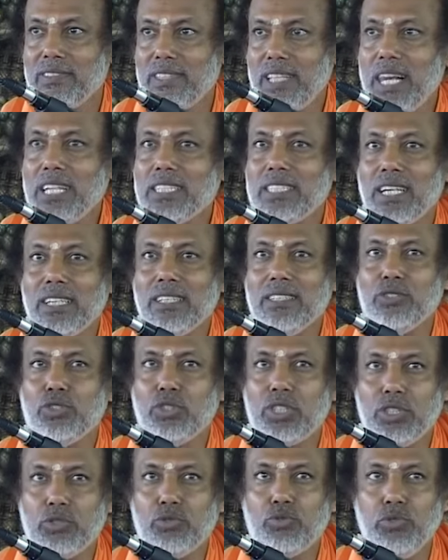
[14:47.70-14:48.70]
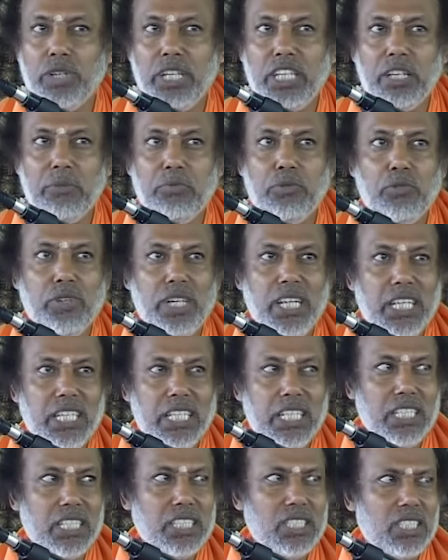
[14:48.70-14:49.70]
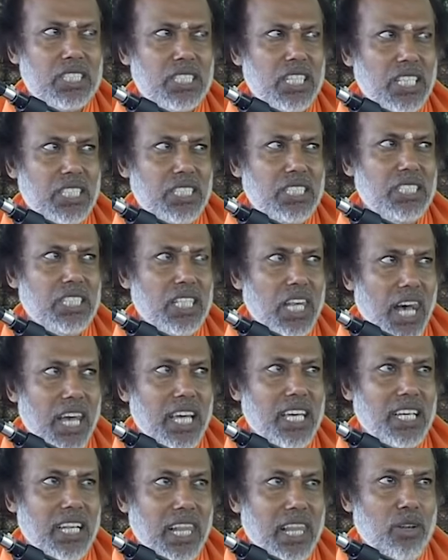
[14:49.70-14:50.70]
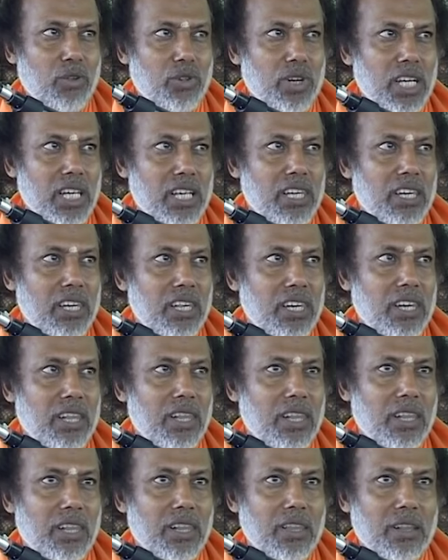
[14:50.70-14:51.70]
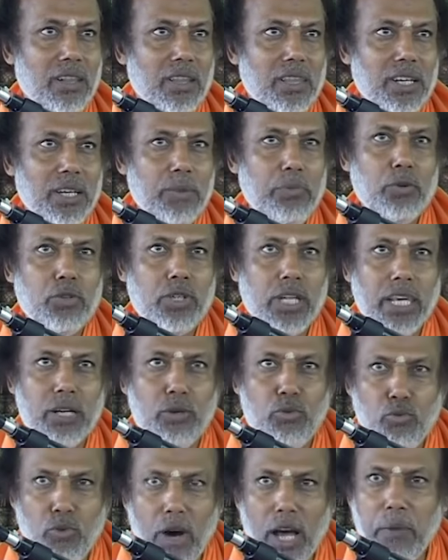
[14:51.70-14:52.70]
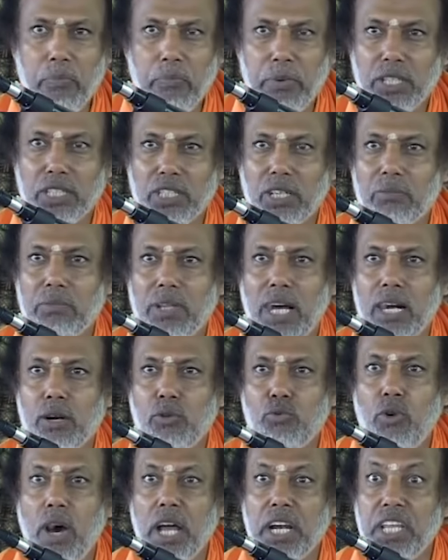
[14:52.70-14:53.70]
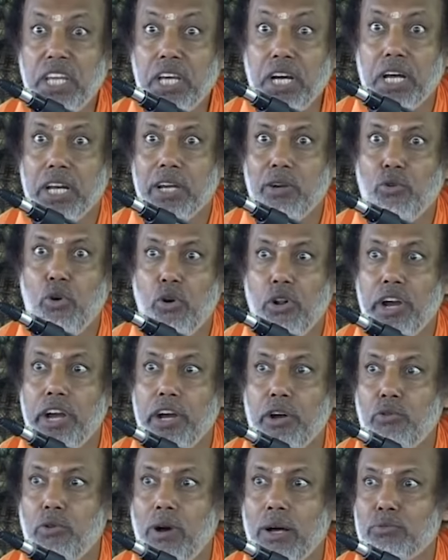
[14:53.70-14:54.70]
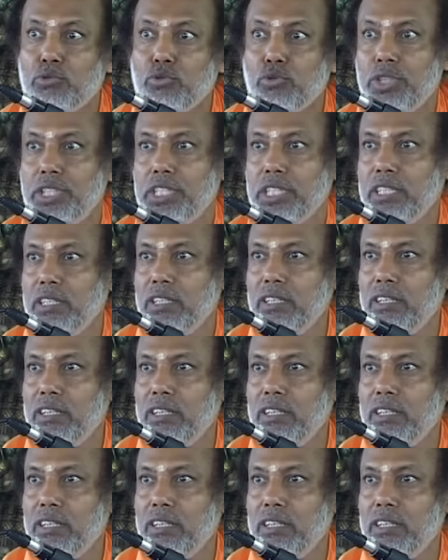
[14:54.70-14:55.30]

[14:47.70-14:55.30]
There are certain sweet, if you eat, it is such a high calorie. If you take one piece of that, 1 year you don't need to have sweet.